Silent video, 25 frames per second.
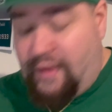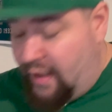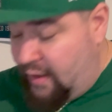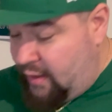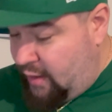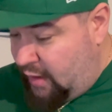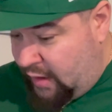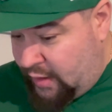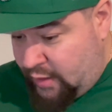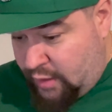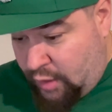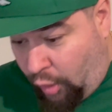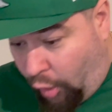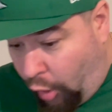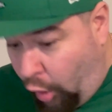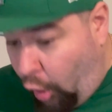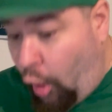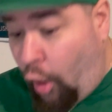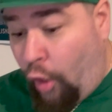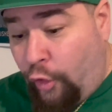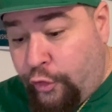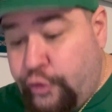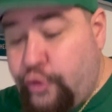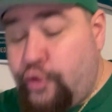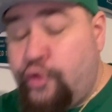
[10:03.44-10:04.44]
in
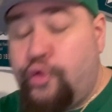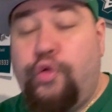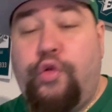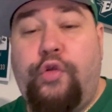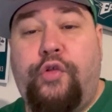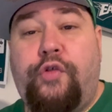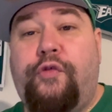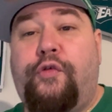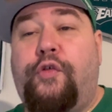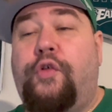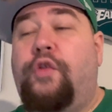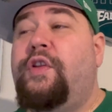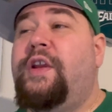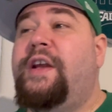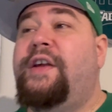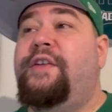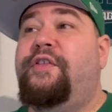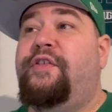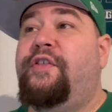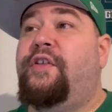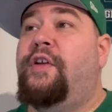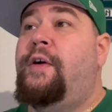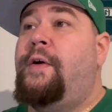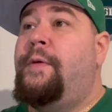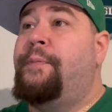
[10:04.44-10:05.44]
all
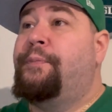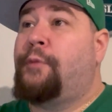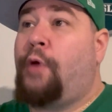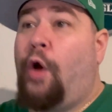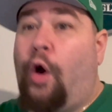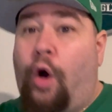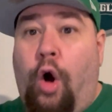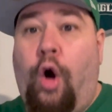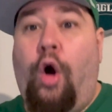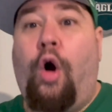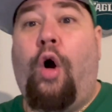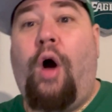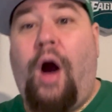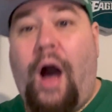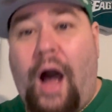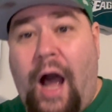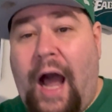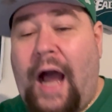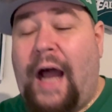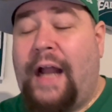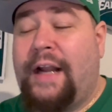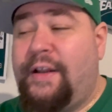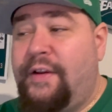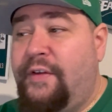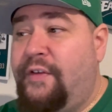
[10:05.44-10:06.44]
truthfulness, all
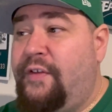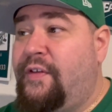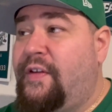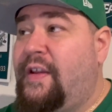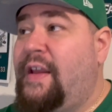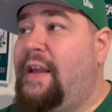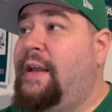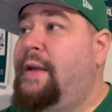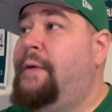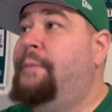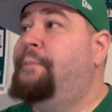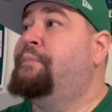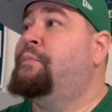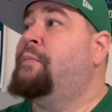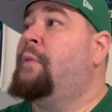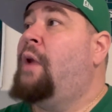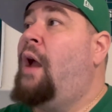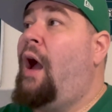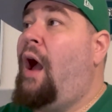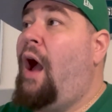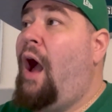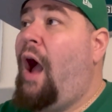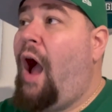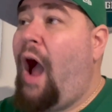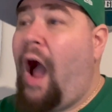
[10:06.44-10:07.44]
honesty,
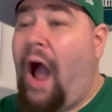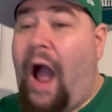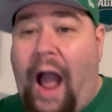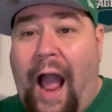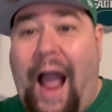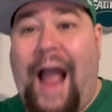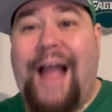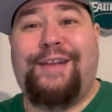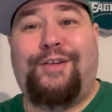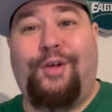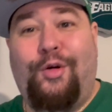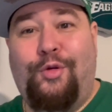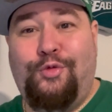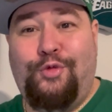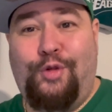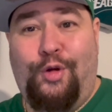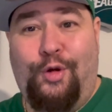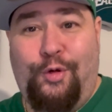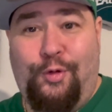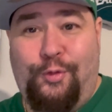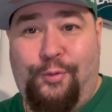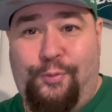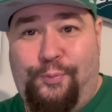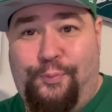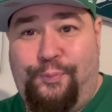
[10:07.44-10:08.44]
I don't
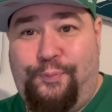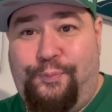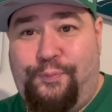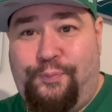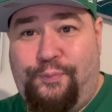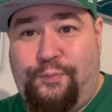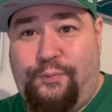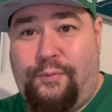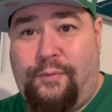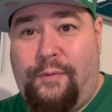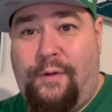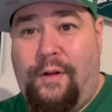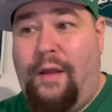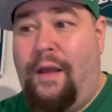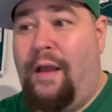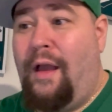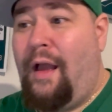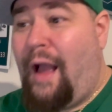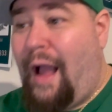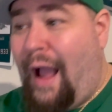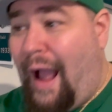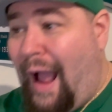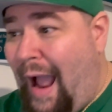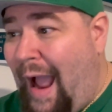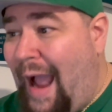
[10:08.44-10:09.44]
know.
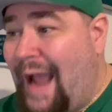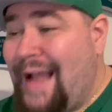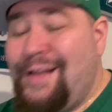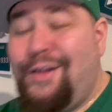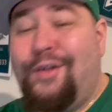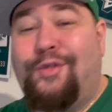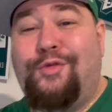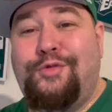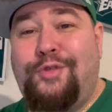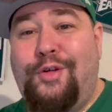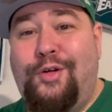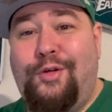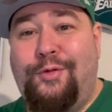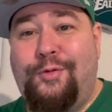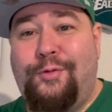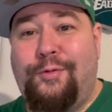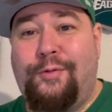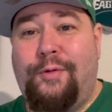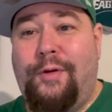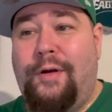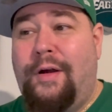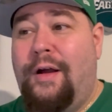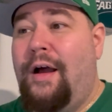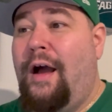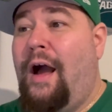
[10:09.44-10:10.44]

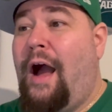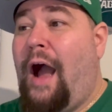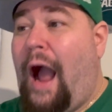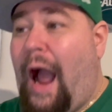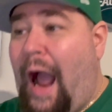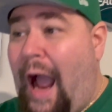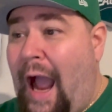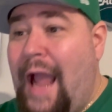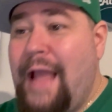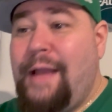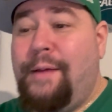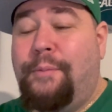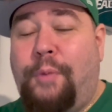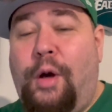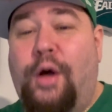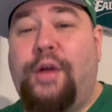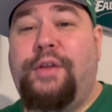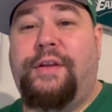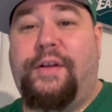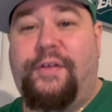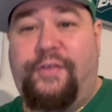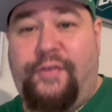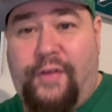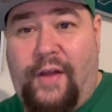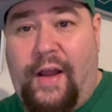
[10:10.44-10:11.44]
I am
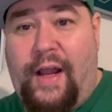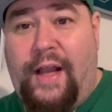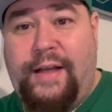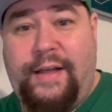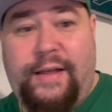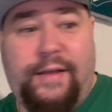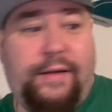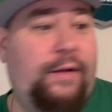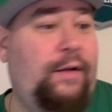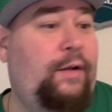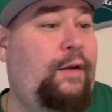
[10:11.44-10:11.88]
undecided